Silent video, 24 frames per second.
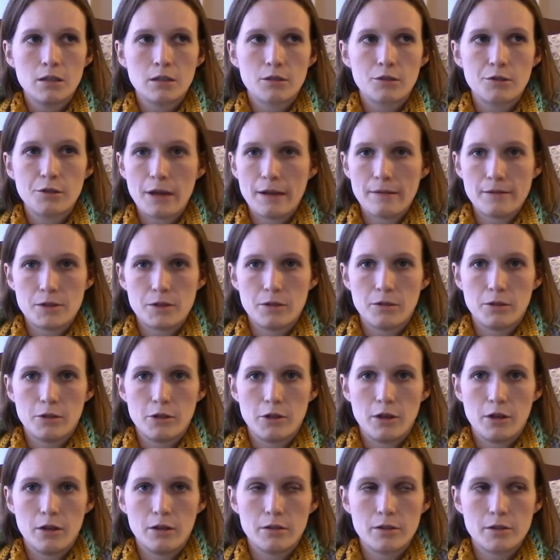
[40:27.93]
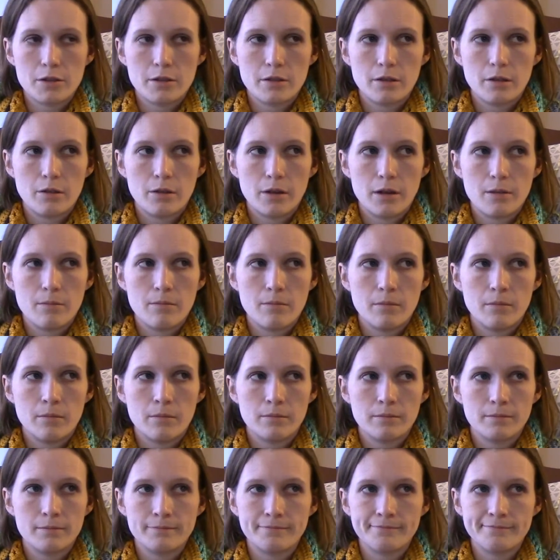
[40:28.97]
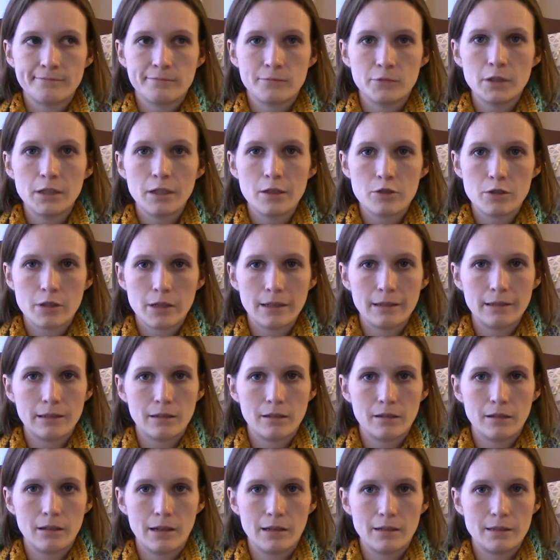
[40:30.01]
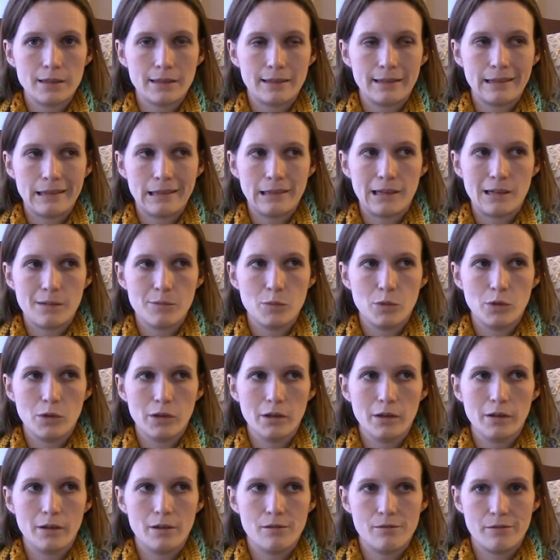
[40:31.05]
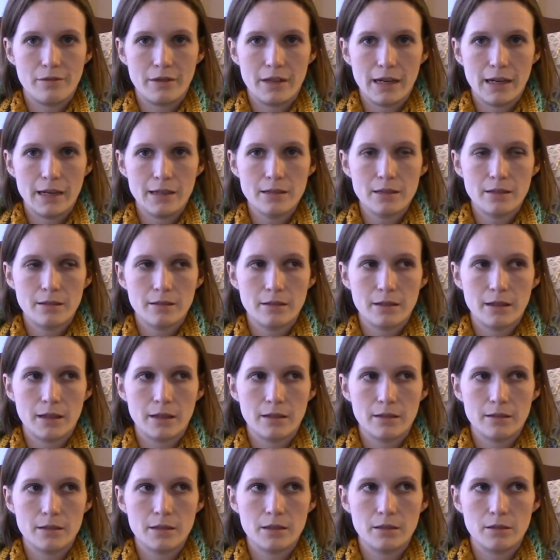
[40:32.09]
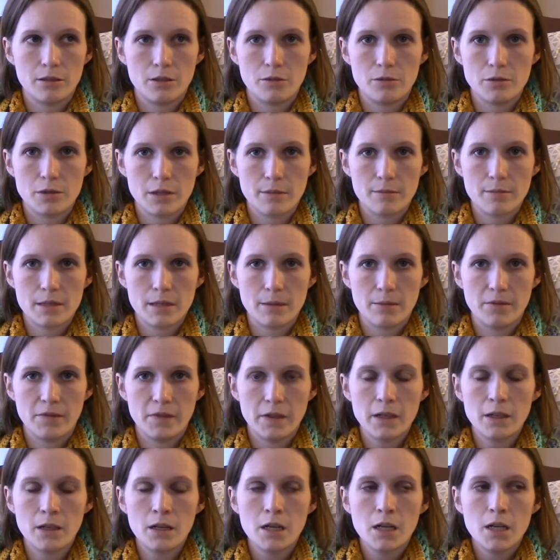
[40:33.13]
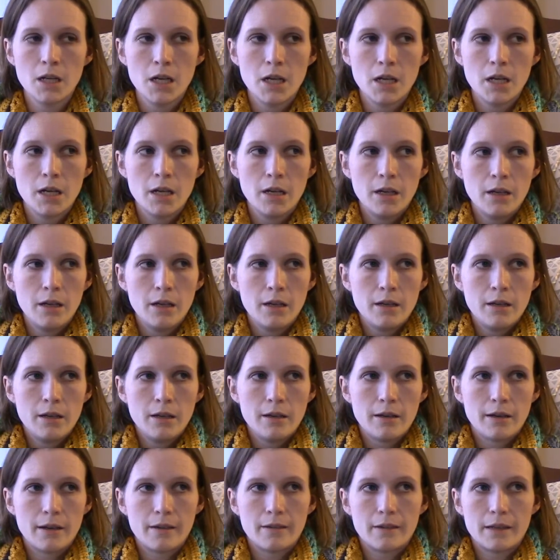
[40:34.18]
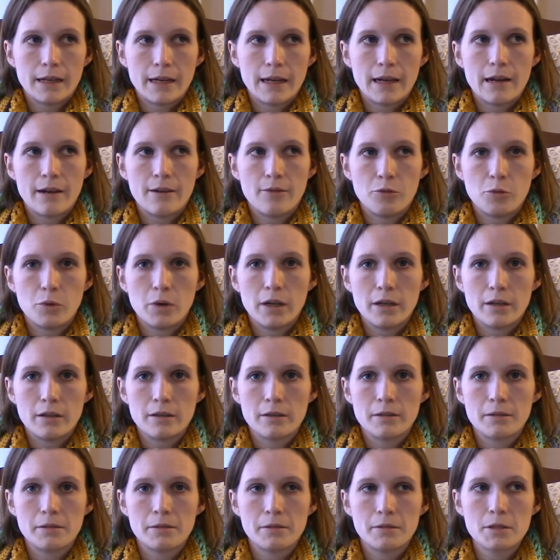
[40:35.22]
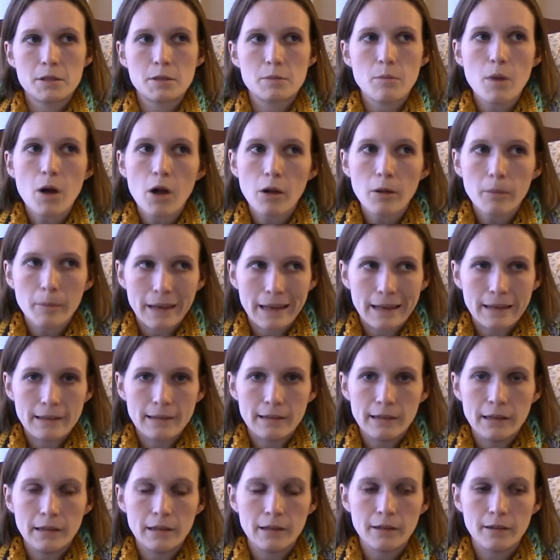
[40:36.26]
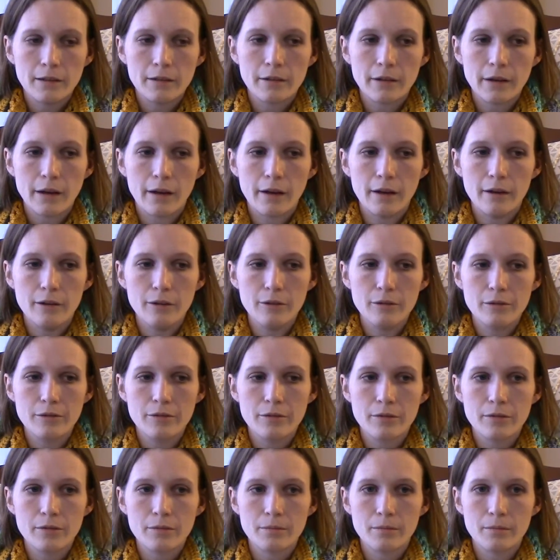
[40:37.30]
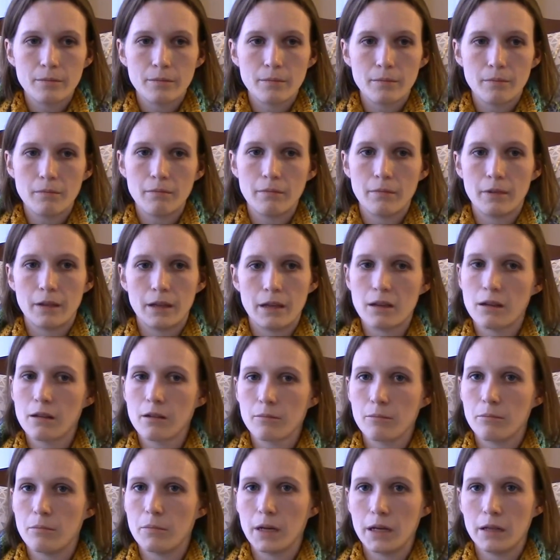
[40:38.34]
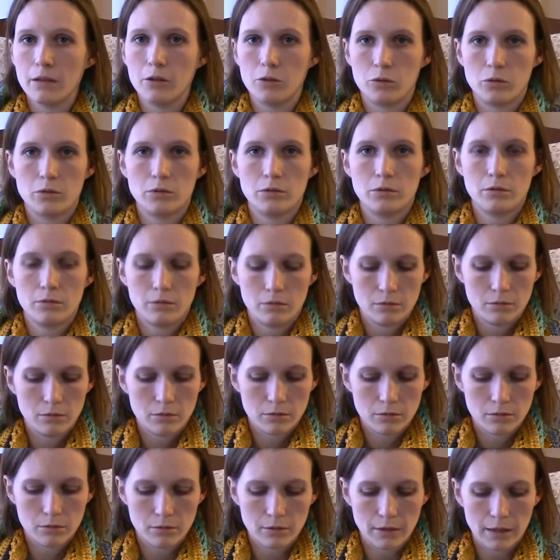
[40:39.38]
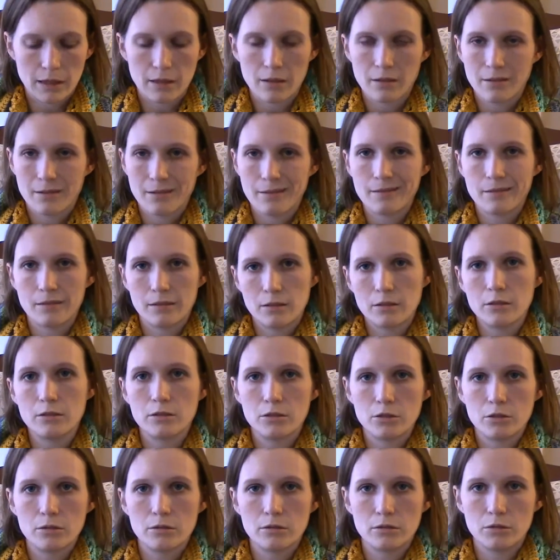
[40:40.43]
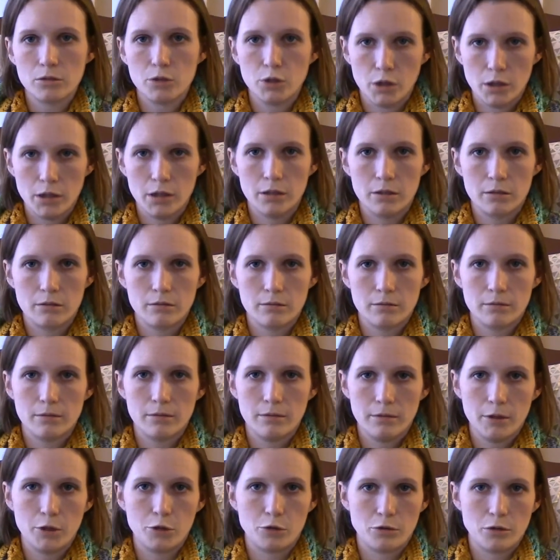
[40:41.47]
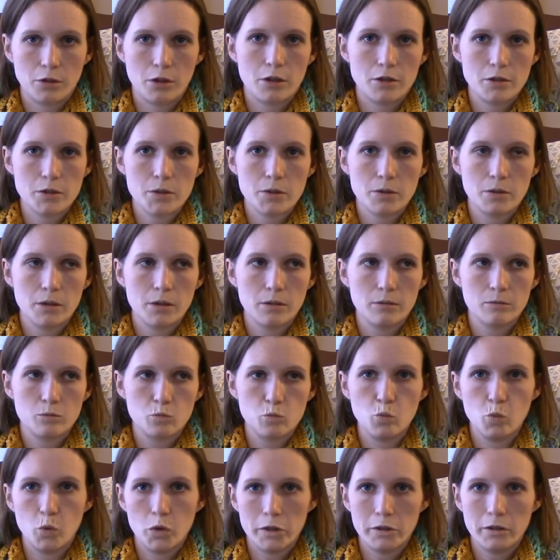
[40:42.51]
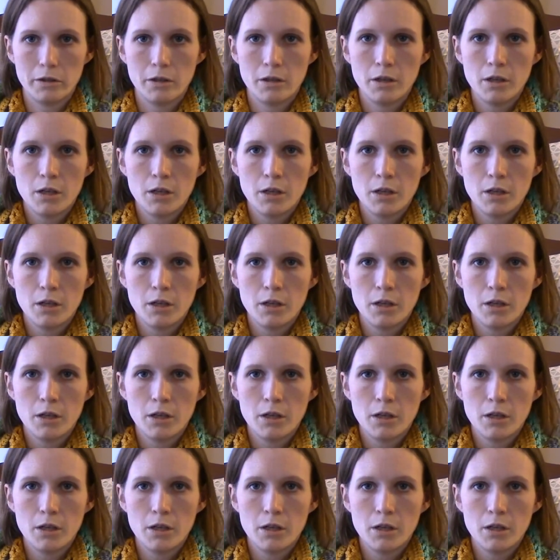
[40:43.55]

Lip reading: craft store yarn, so I'm really trying not to get any more of that and to use up some of it. And then I have one small bin of like my local, like good local yarn store wool.